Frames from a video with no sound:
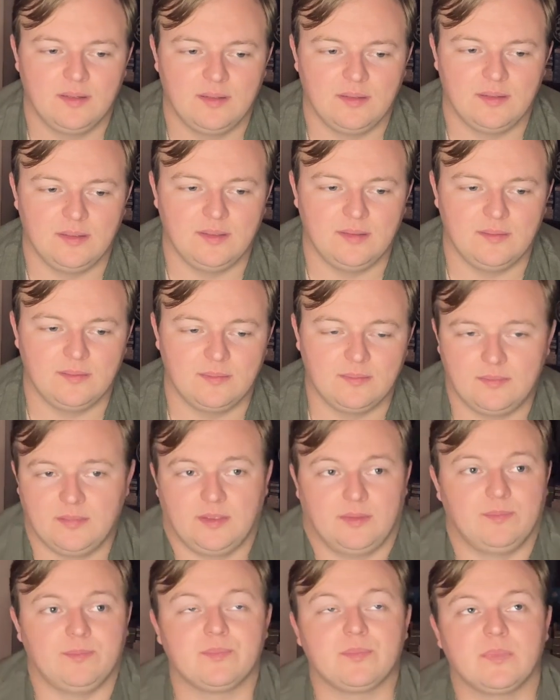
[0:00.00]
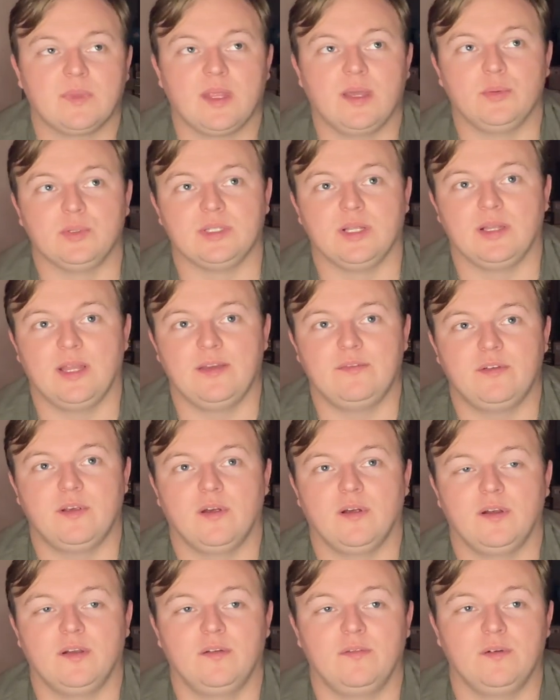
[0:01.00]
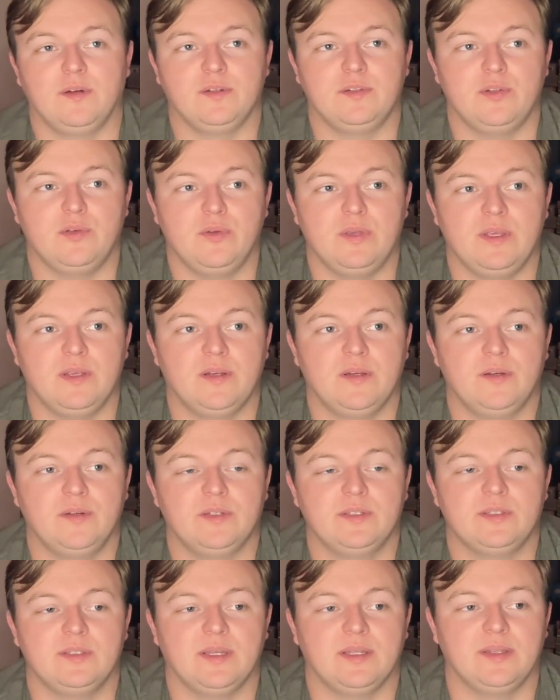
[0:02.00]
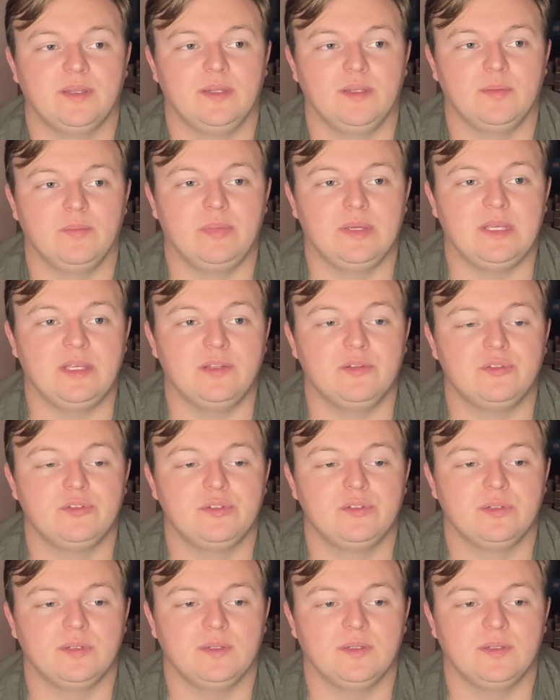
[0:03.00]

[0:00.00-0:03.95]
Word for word: like, well, I was a lifeguard for two years at the beach.